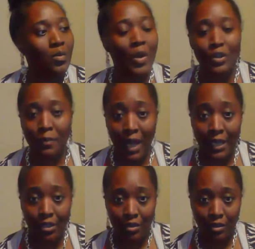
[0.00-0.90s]
when you
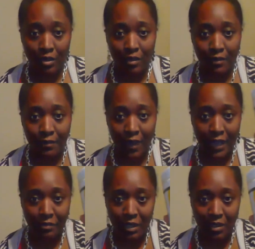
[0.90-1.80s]
buy your
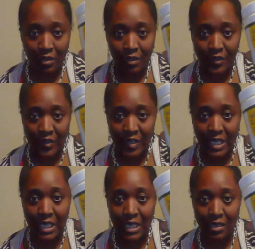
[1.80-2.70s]
vitamin
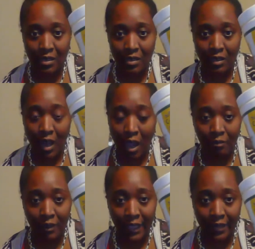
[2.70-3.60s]
C
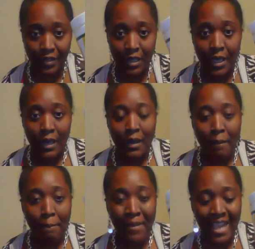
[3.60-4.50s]
complex,
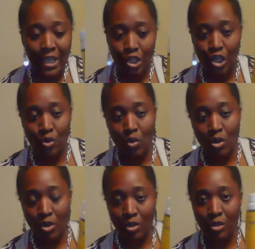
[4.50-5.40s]
make
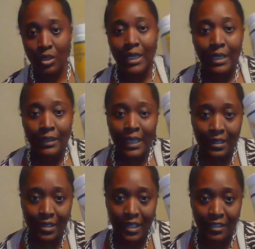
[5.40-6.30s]
sure that
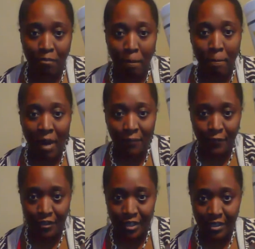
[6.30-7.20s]
it says
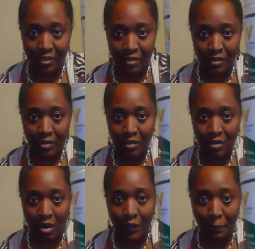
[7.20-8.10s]
buffered
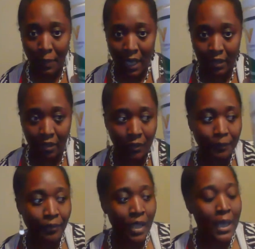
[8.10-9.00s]
on the bottle
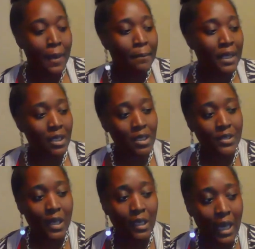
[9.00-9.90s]

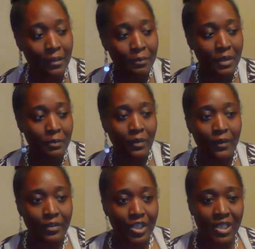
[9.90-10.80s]
because a lot of people are
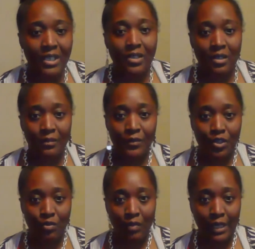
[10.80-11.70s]
very sensitive
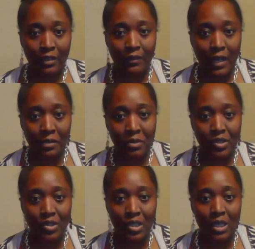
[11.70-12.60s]
to regular
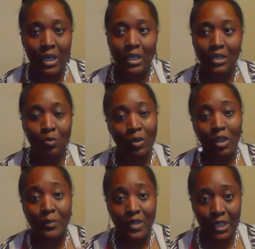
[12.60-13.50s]
vitamin C and it
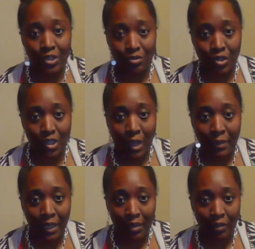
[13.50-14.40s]
will upset your
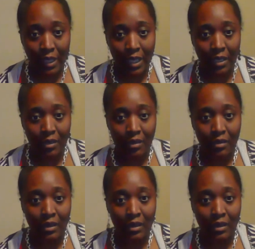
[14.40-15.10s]
stomach, okay?